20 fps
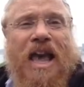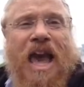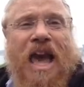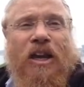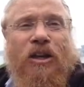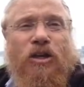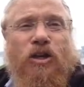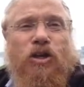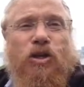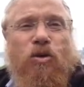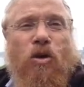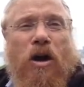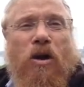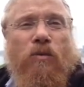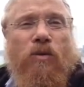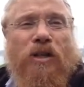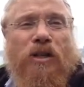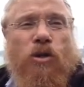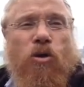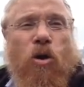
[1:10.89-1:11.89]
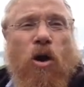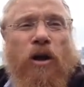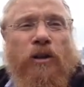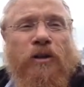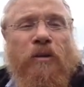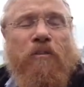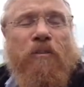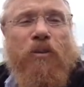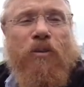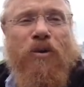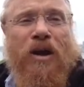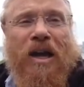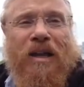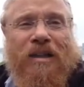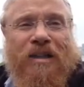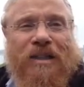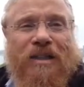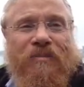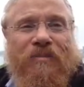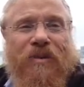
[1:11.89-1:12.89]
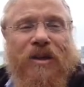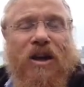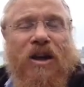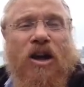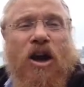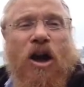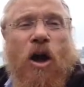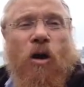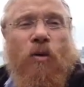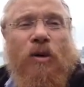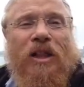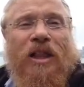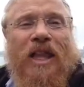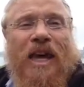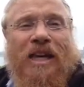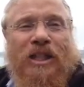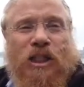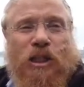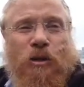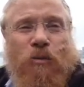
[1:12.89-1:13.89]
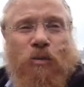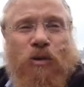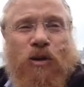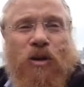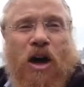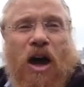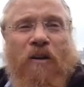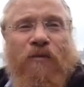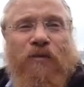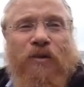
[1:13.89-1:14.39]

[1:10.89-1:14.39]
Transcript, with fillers: and enjoy what's called a Brit, a relationship with God.